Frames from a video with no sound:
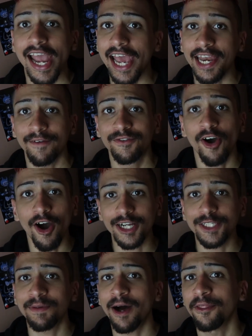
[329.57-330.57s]
and have
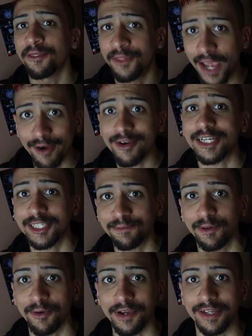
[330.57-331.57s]
talked about their
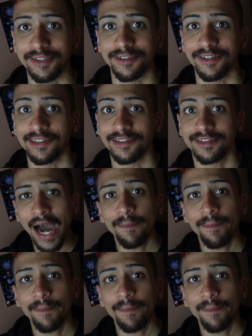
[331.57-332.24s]
experiences.